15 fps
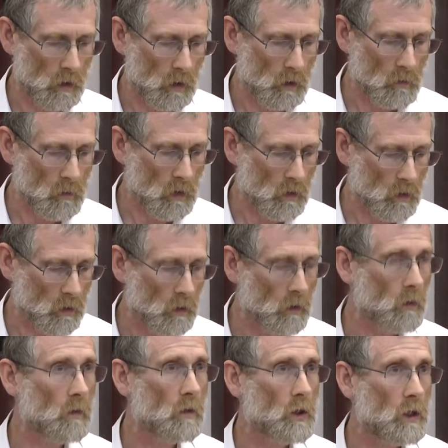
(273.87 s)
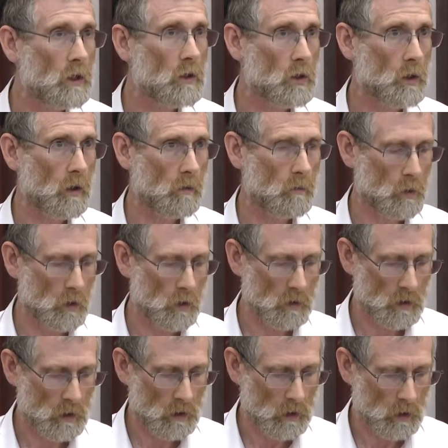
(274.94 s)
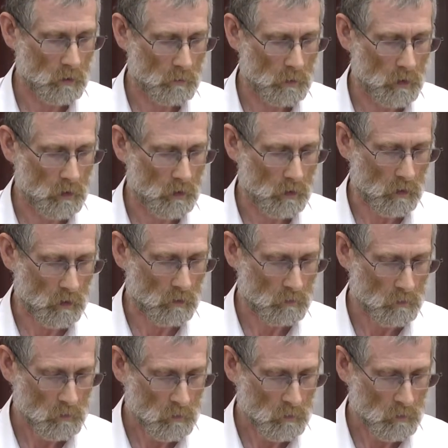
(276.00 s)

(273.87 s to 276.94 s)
of historical changes which are taking place.